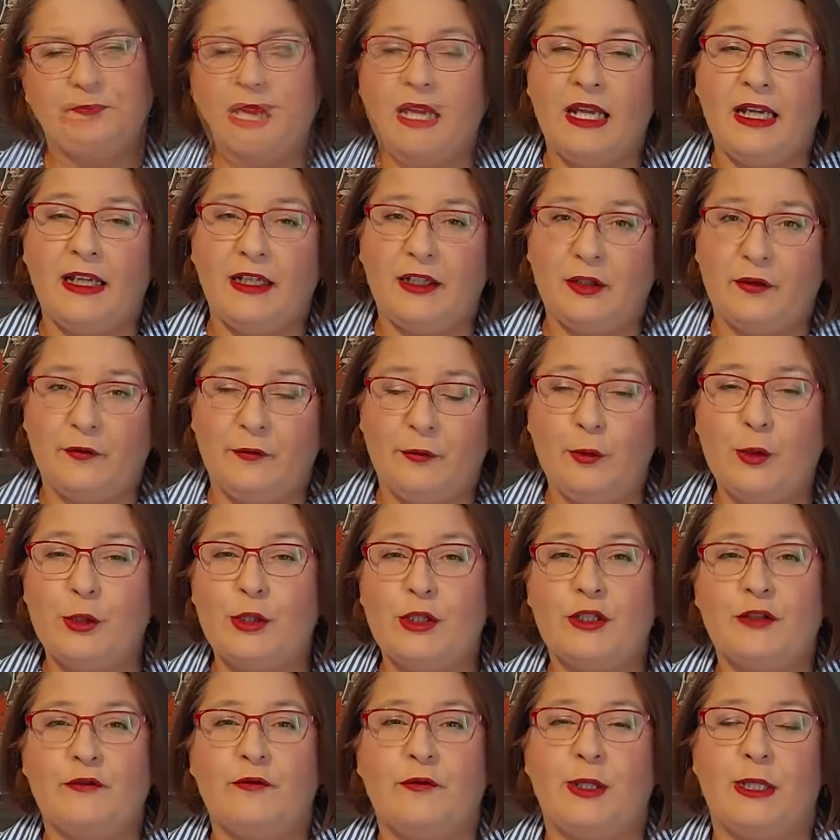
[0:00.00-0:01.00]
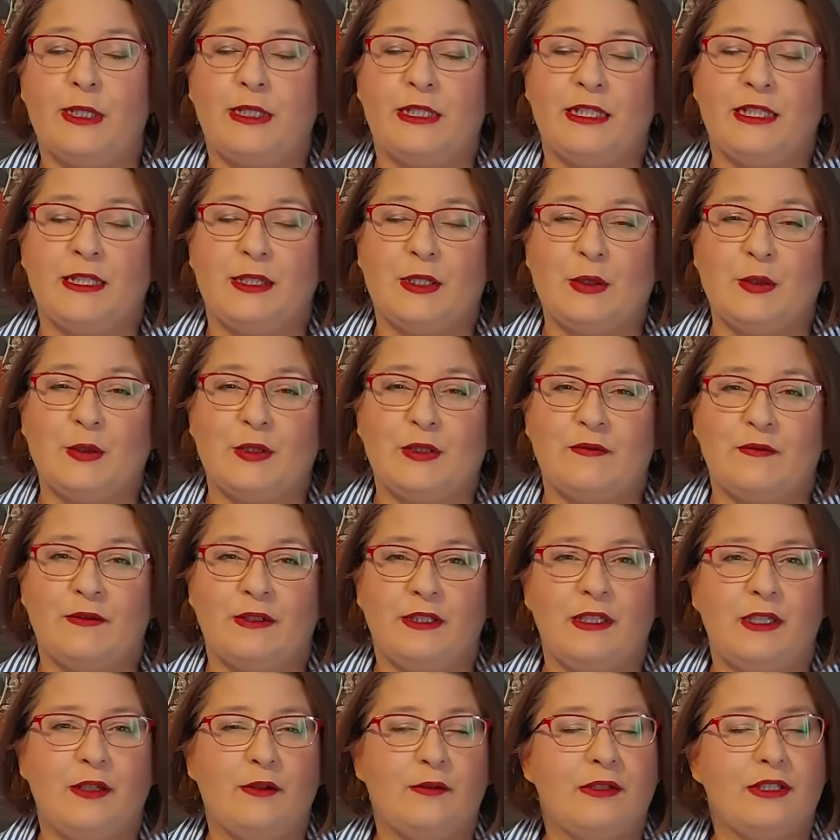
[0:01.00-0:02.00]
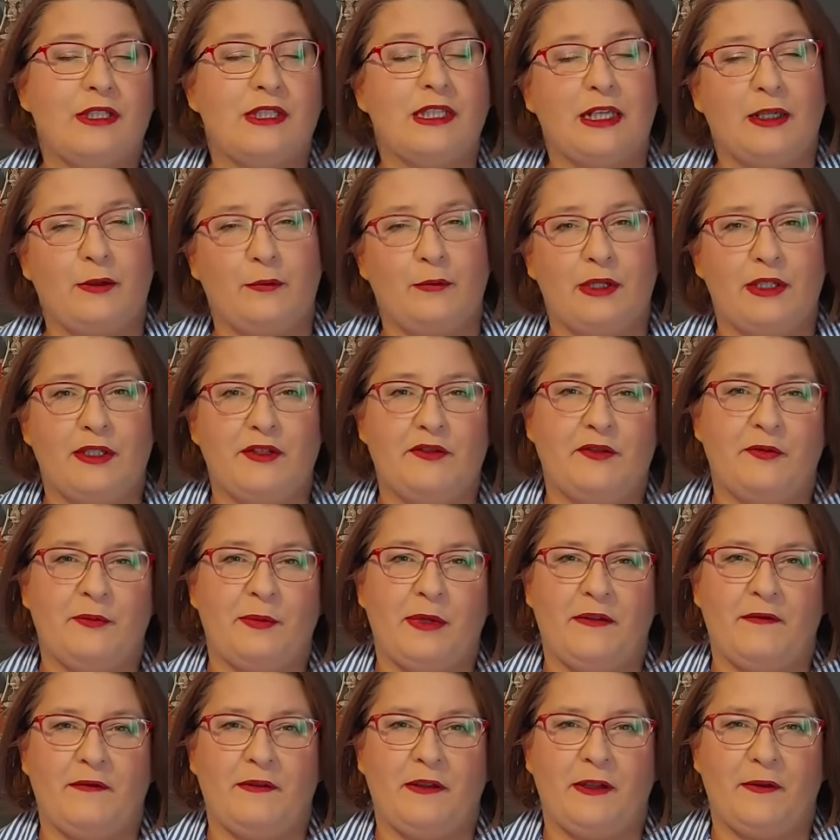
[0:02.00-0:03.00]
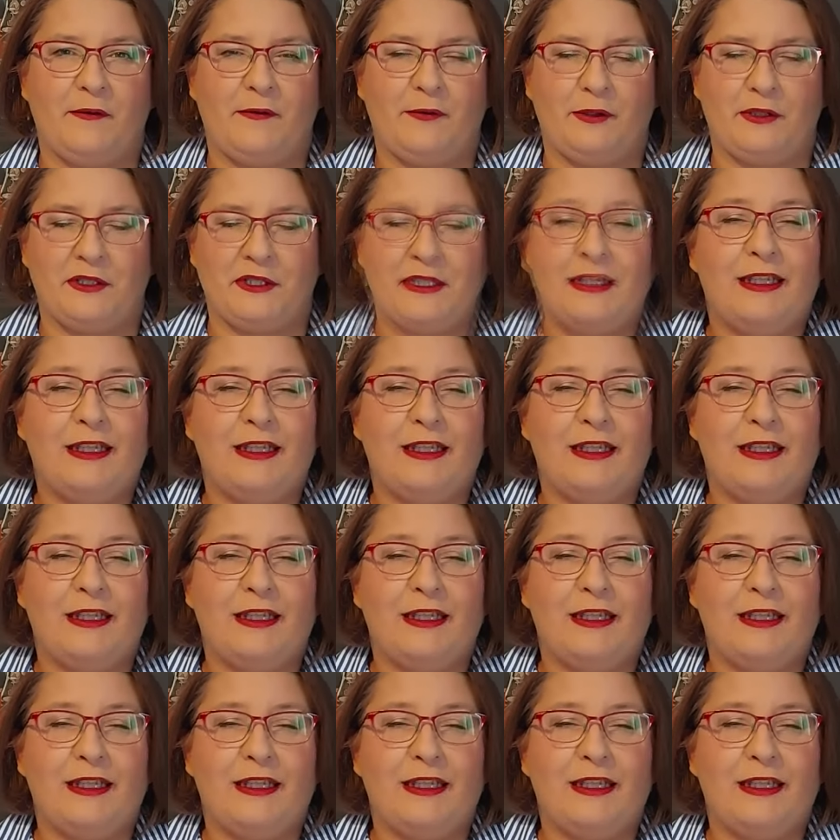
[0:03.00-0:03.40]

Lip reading: I love watching Friday Sews videos, they are one of my favorite.